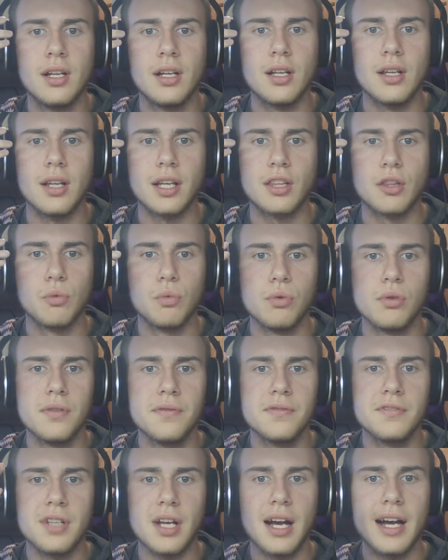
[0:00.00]
like the
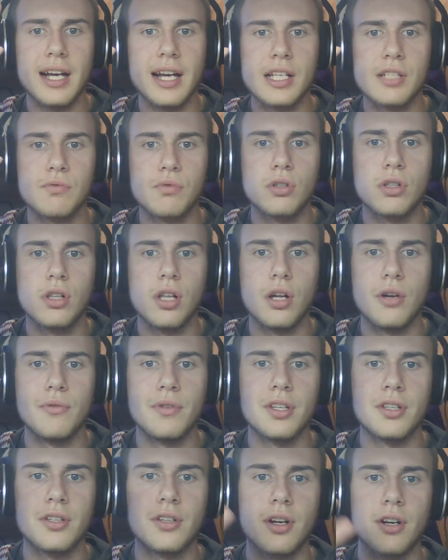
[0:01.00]
wolves' eyes will glow
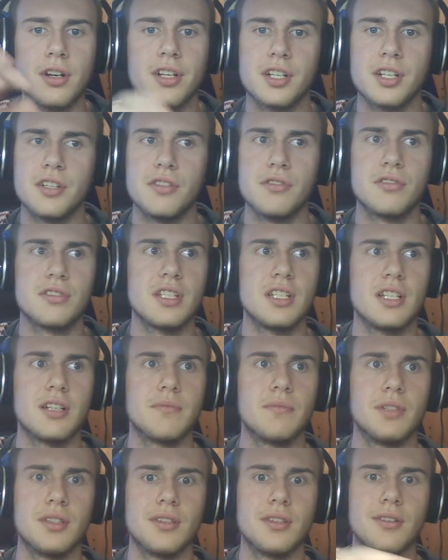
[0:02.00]
in the dark, and you see
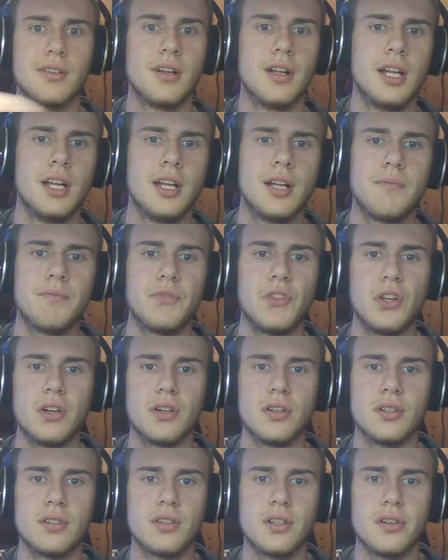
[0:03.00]
them, and
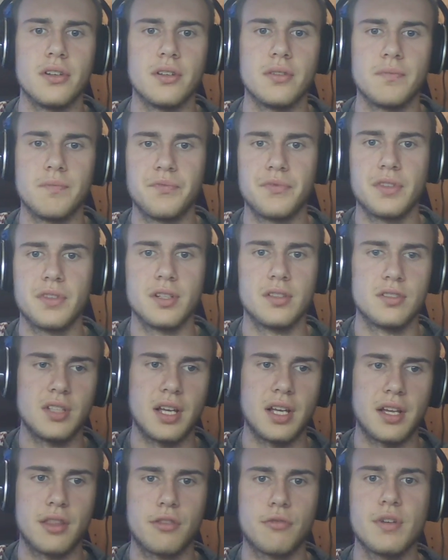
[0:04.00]
there's
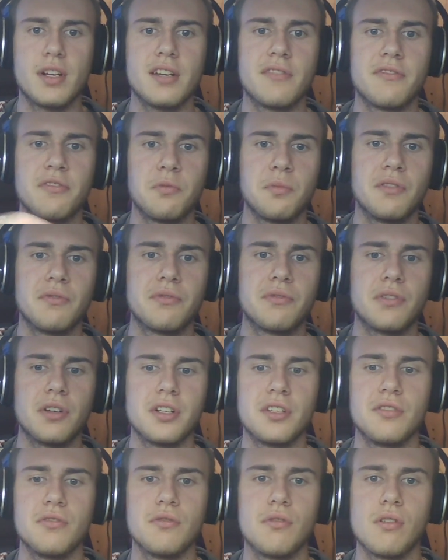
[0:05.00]
like three of them in front
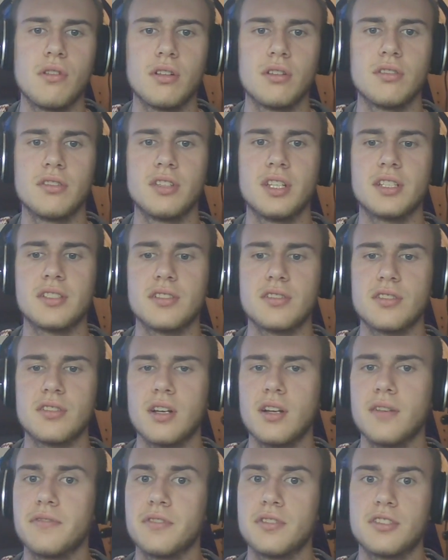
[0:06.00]
of you a little distance
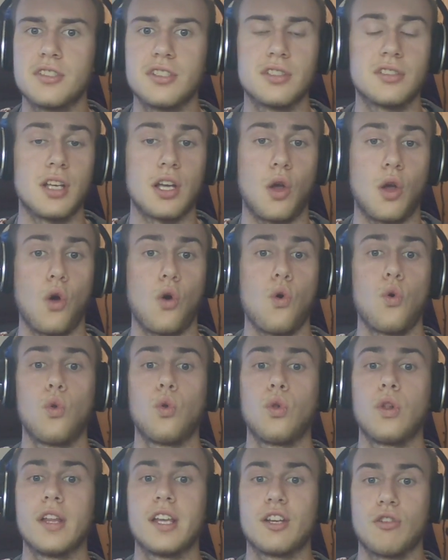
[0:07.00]
off. It's just like,
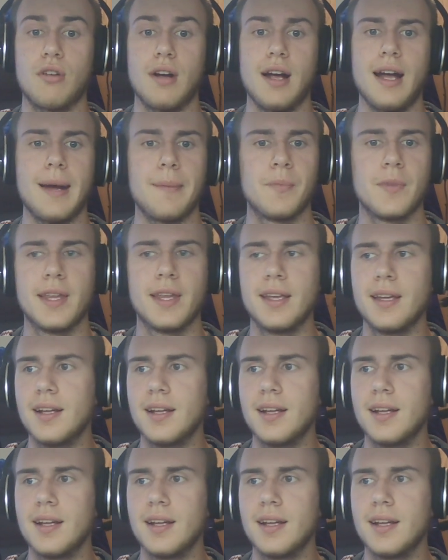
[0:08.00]
holy crap.